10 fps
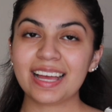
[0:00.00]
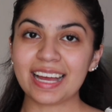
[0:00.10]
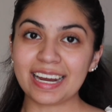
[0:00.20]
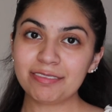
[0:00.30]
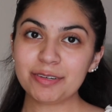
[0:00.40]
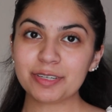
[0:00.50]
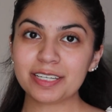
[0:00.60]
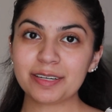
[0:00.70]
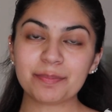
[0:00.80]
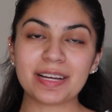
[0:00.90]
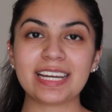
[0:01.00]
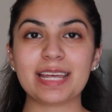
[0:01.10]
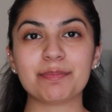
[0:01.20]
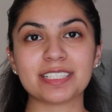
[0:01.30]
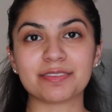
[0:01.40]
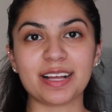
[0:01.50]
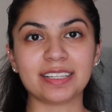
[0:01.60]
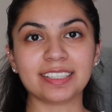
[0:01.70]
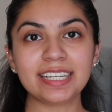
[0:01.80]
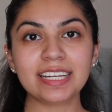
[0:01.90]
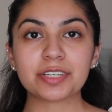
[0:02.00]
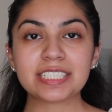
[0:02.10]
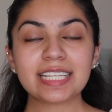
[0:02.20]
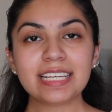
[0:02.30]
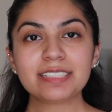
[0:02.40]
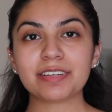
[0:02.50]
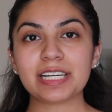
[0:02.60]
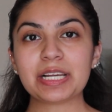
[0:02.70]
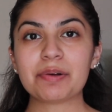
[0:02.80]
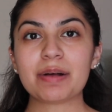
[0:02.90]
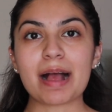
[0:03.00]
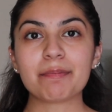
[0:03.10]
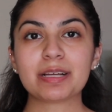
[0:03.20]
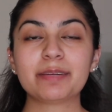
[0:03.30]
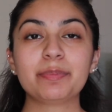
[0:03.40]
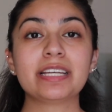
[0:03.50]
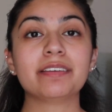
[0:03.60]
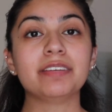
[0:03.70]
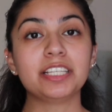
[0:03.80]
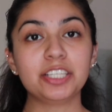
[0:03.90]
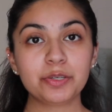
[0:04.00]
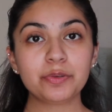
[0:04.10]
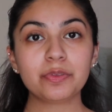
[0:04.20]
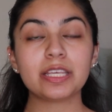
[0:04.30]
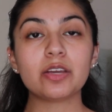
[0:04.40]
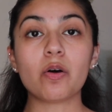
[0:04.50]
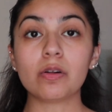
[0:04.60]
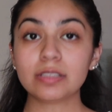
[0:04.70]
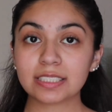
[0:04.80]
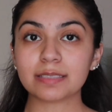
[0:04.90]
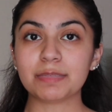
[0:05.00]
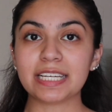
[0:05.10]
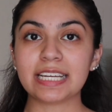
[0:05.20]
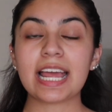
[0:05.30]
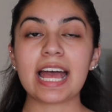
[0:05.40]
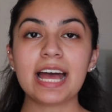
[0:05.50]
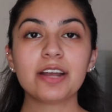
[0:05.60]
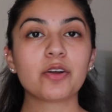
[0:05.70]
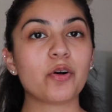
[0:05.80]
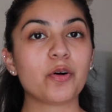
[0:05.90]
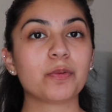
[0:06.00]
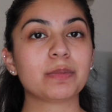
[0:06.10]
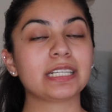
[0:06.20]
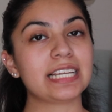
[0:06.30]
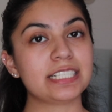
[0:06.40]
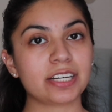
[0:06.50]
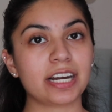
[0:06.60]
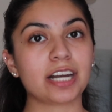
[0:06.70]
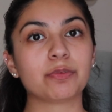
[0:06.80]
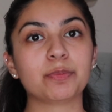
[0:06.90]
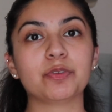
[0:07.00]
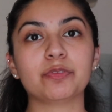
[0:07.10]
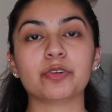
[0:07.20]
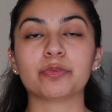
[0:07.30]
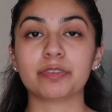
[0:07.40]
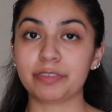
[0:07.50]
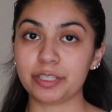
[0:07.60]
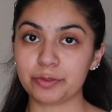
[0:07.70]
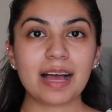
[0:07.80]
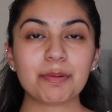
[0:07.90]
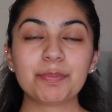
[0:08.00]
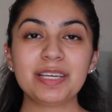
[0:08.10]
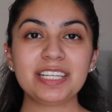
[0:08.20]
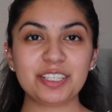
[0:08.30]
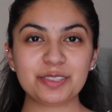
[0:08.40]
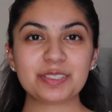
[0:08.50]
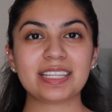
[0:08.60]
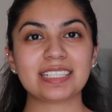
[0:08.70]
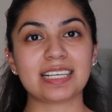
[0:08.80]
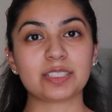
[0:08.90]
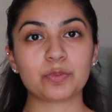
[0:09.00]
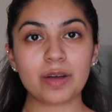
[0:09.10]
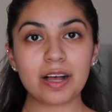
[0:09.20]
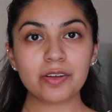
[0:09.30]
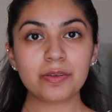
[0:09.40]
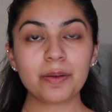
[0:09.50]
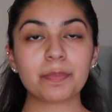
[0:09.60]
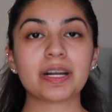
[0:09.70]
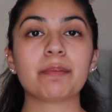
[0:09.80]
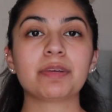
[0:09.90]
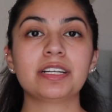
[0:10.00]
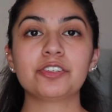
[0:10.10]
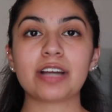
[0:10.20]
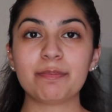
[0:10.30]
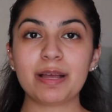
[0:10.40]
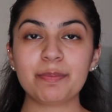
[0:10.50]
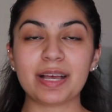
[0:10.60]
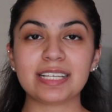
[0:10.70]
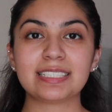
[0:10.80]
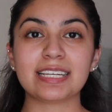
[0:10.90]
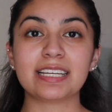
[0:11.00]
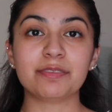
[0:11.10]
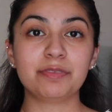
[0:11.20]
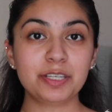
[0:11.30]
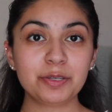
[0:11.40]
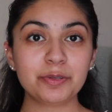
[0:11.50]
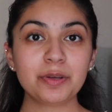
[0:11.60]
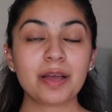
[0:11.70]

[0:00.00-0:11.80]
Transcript: Hi everyone, my name is Valerie. For today's video, I'm going to be giving you the ultimate at-home laser hair removal review. I'm a bit new to this as well, but I'm going to try my best to give you